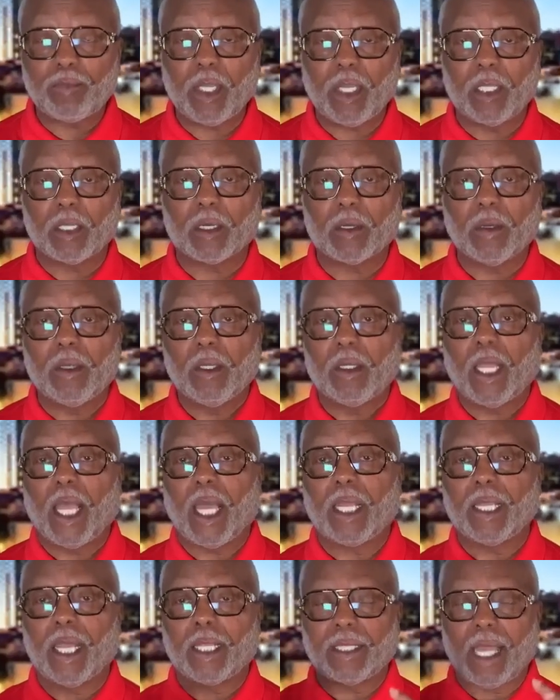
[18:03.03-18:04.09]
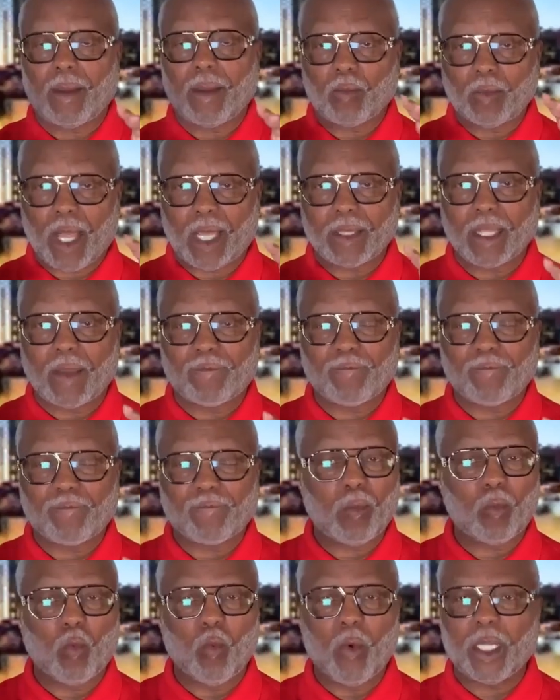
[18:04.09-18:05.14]
Peter, and, and that, that, that,
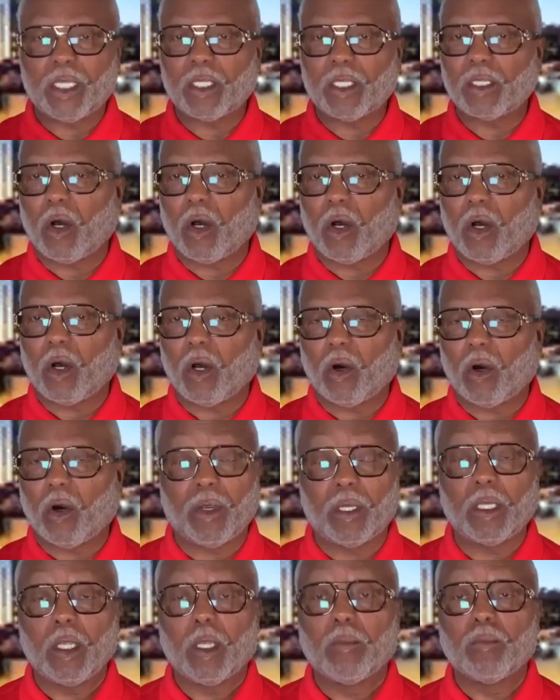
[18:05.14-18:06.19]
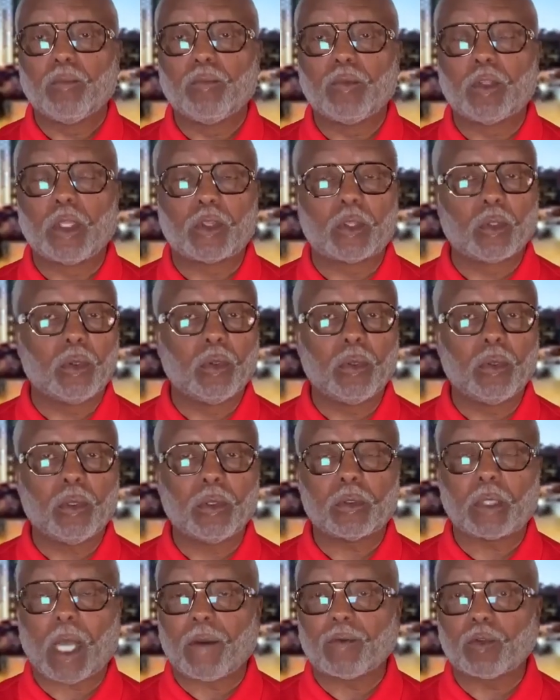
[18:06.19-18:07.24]
that wind of the Holy Spirit through,
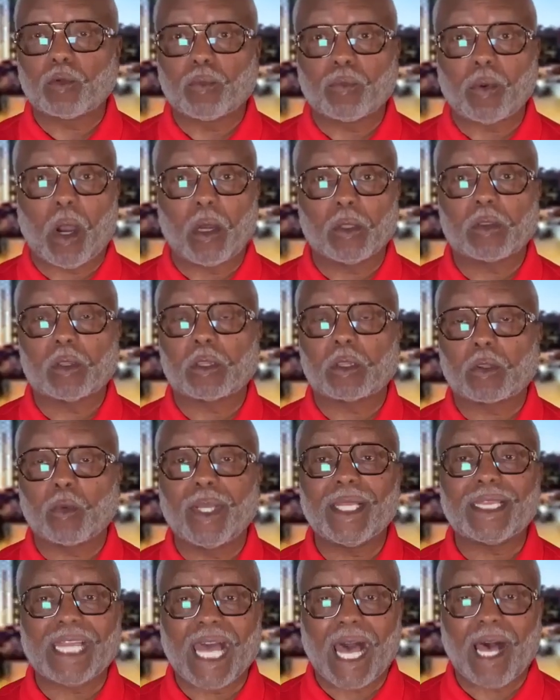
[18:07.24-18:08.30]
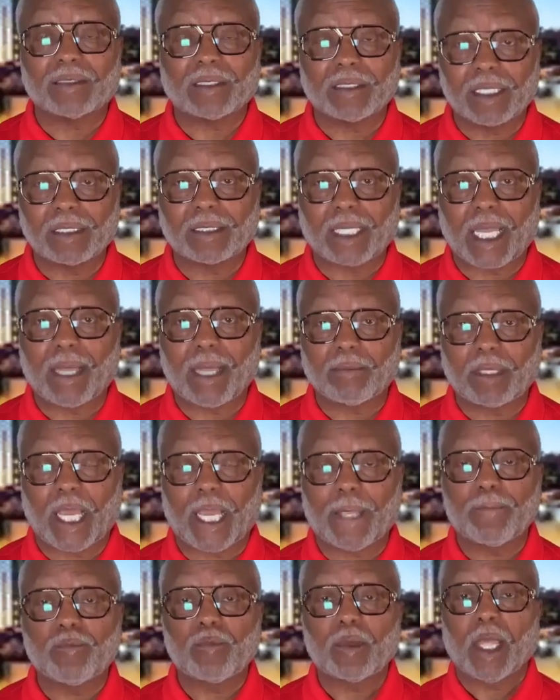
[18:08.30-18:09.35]
uh, brought 3,000 the same
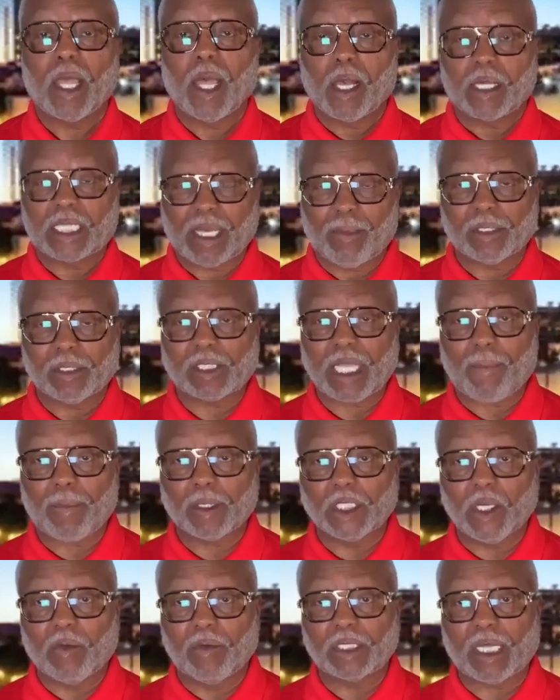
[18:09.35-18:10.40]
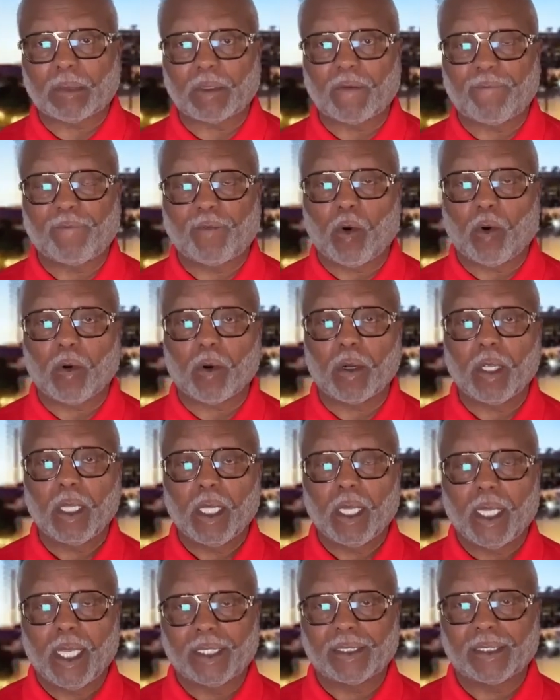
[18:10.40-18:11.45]
day. A couple chapters over, chapter 4,
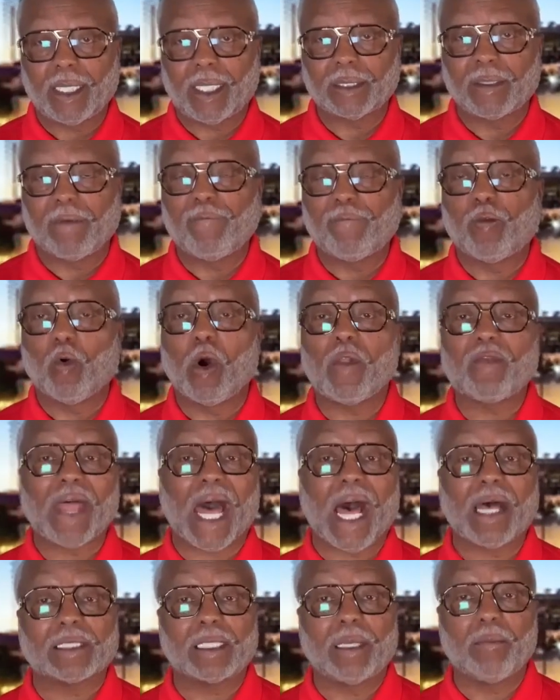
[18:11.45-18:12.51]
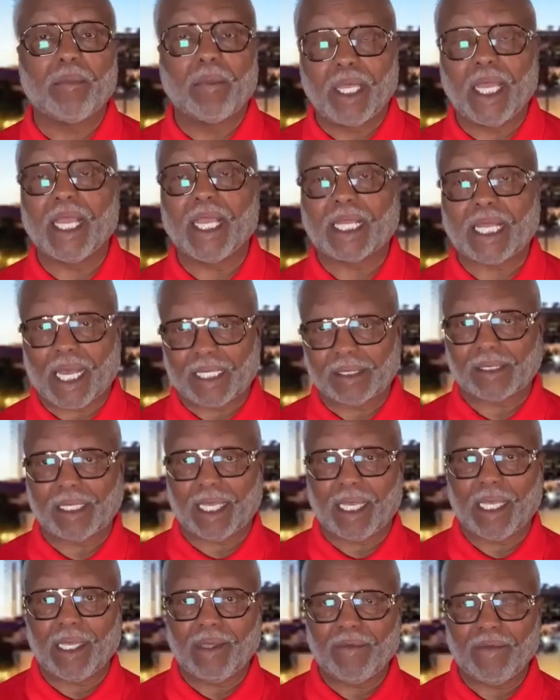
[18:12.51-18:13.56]
it says, and 4,000 men got
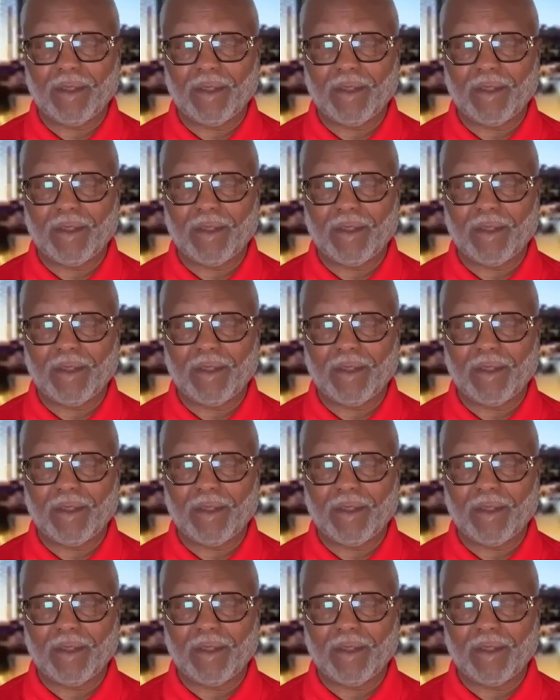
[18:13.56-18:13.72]
saved.